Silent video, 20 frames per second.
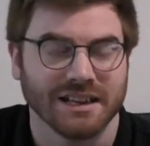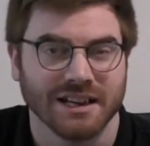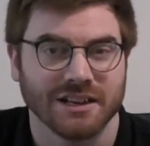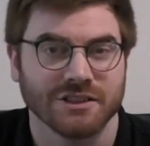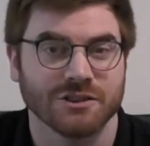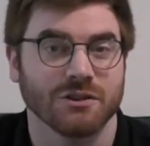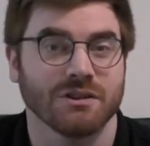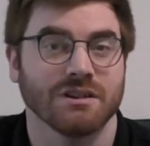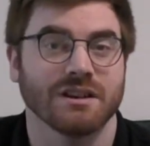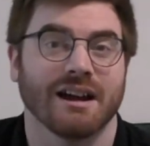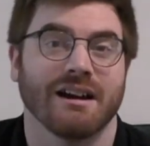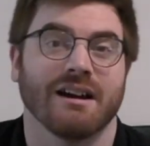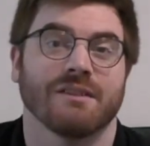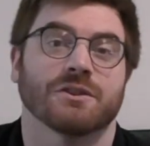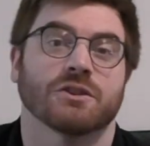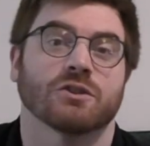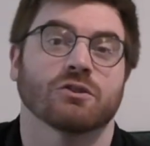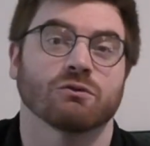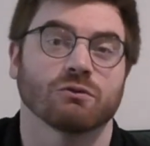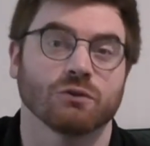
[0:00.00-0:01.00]
And so you now have
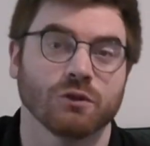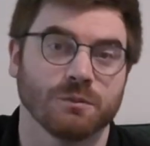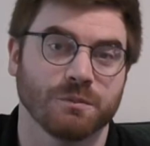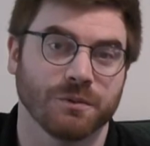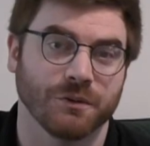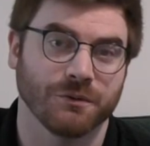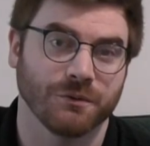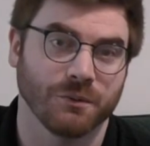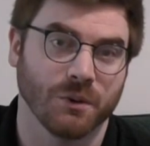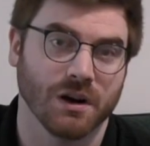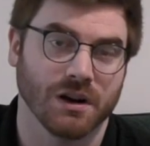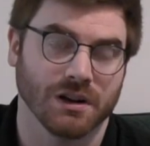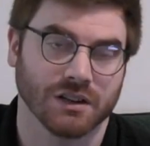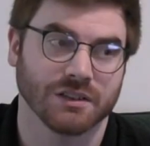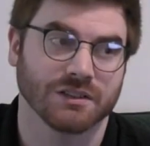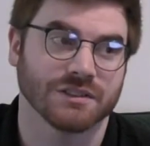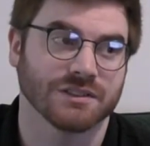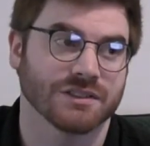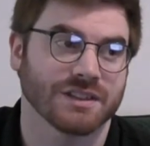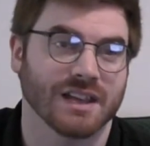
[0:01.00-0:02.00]
a group of
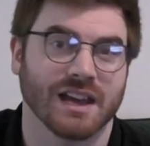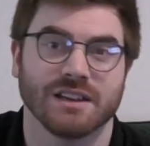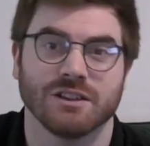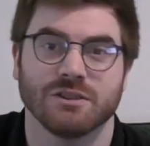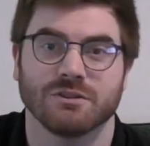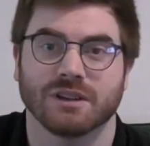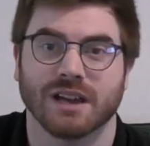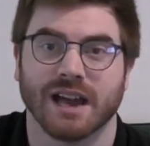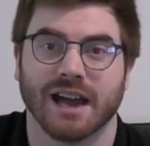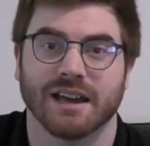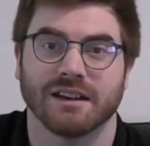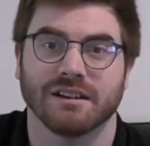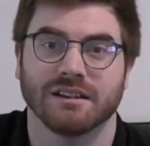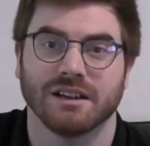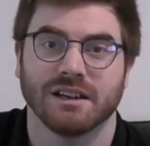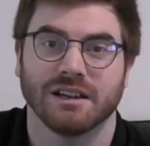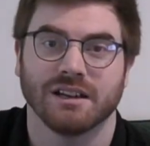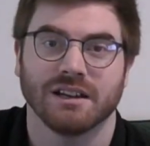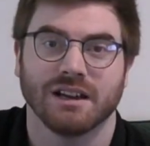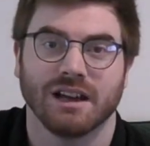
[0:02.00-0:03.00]
workers that you can
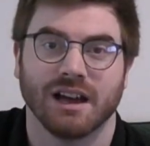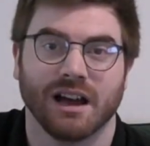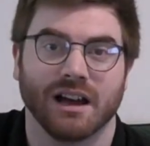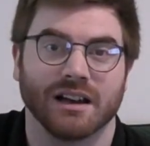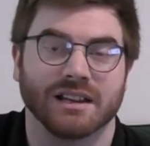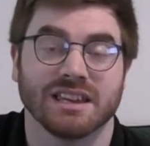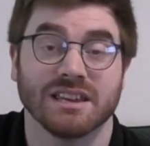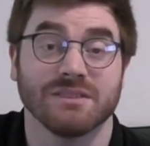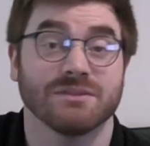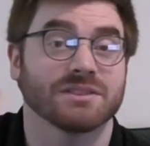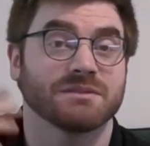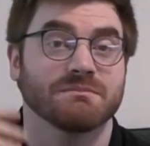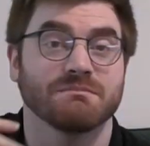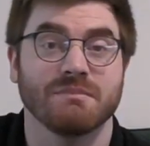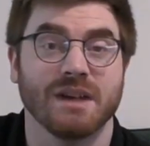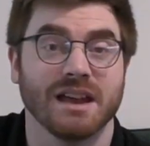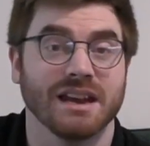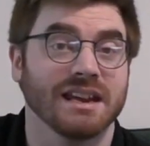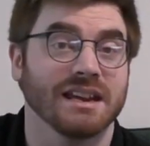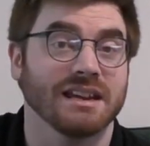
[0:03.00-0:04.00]
give as
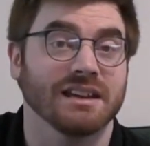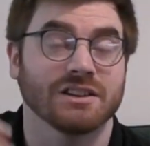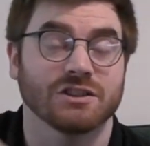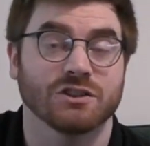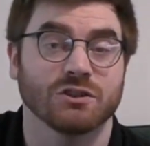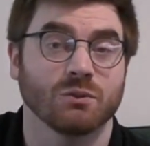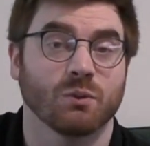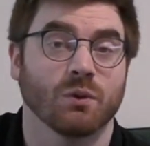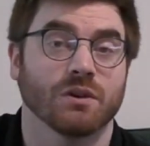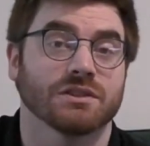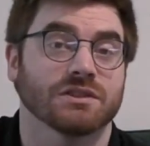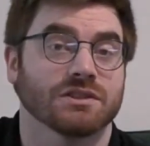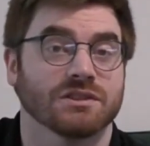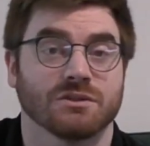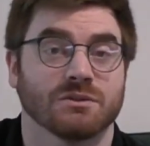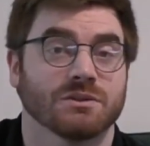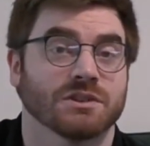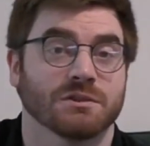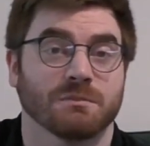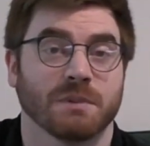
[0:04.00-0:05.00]
many as you want
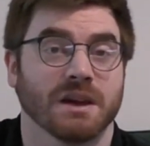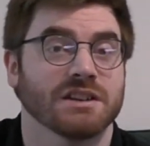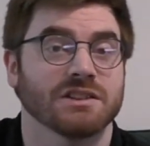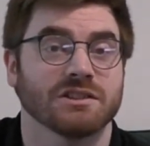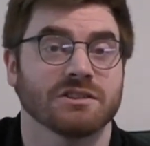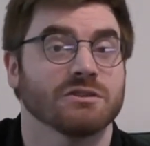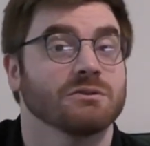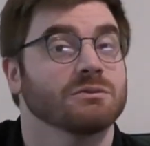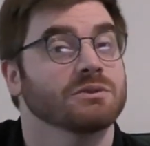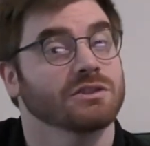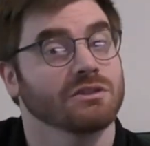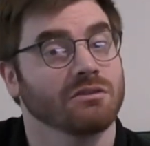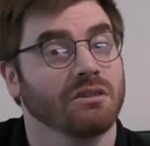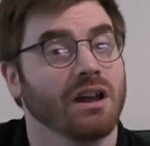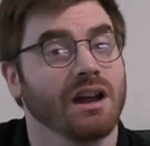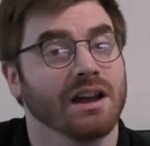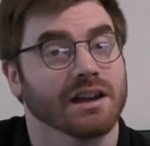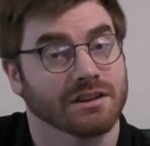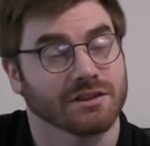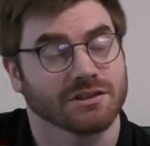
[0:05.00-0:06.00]
to a space to as you
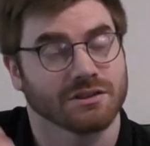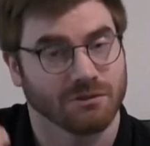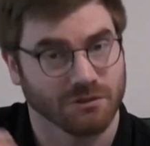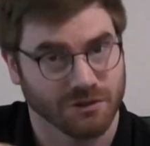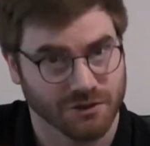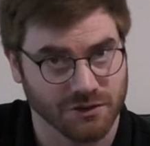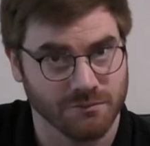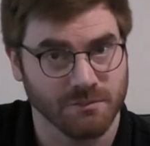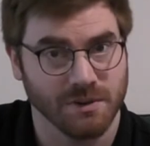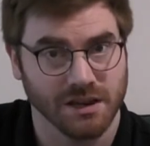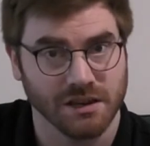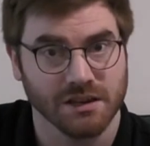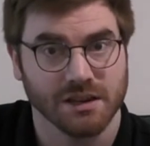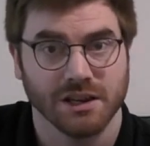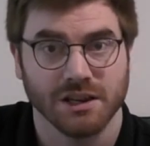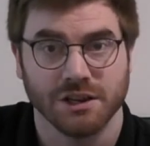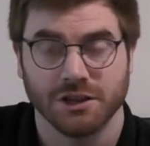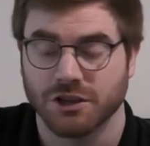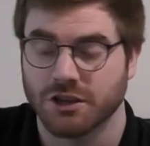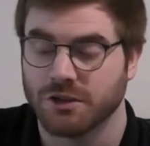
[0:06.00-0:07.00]
like, as long as you meet
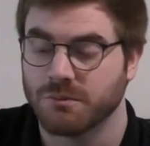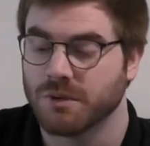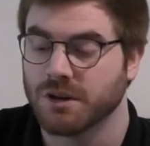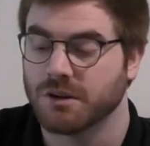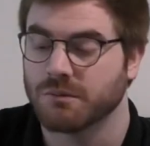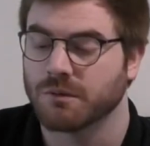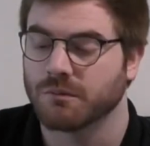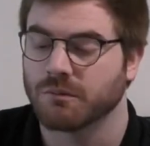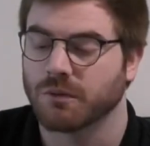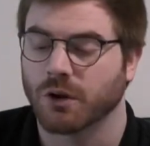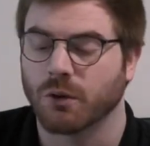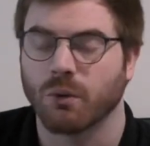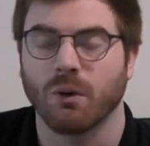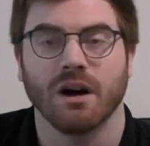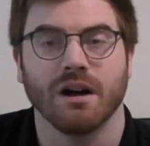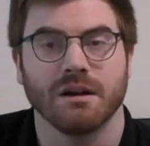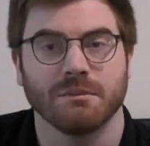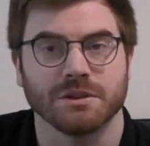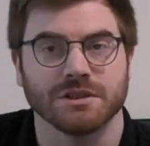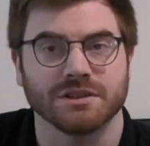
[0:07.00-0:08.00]
the minimum
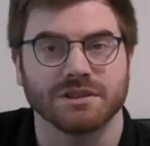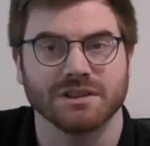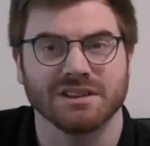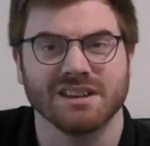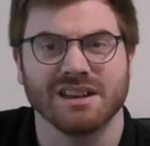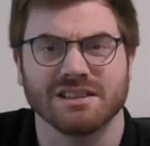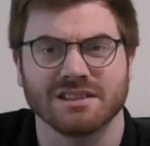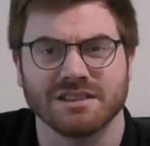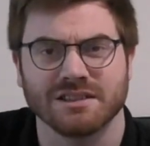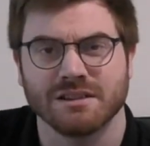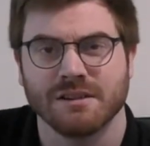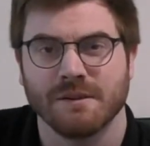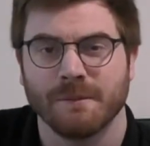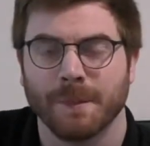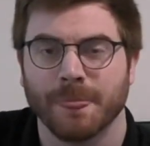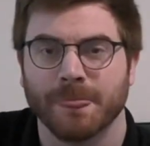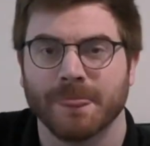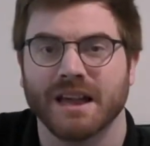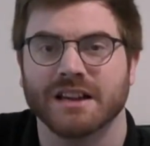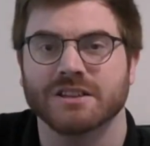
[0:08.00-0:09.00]
requirements. So that's
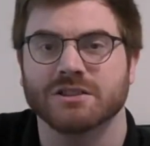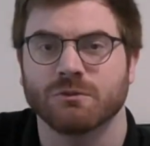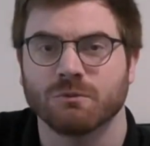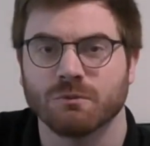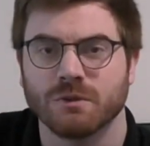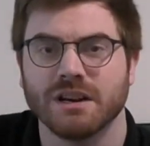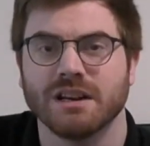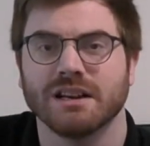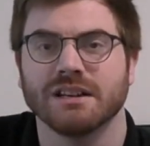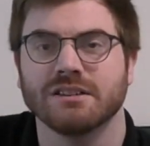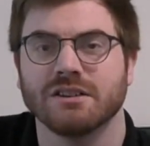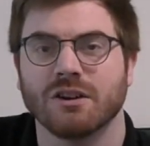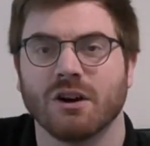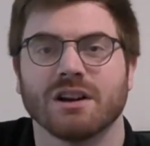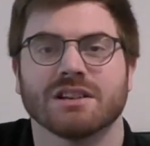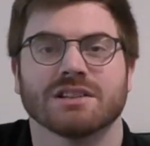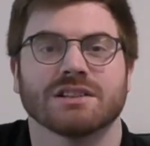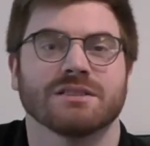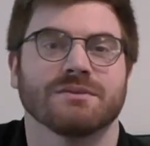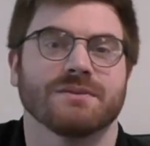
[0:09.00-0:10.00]
a really
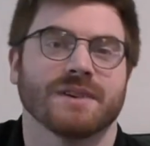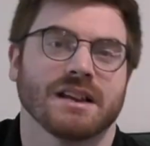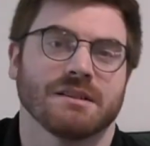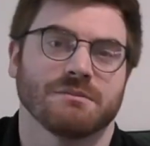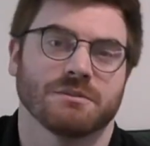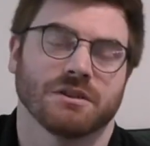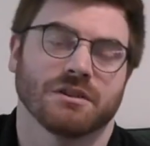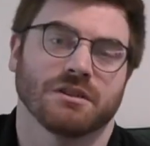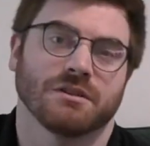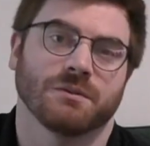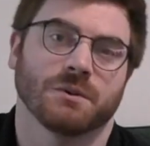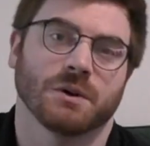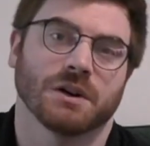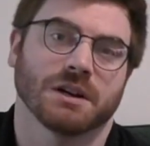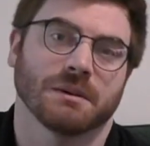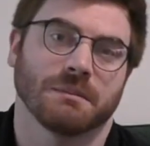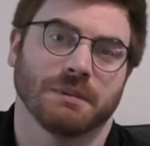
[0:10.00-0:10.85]
nice development of worker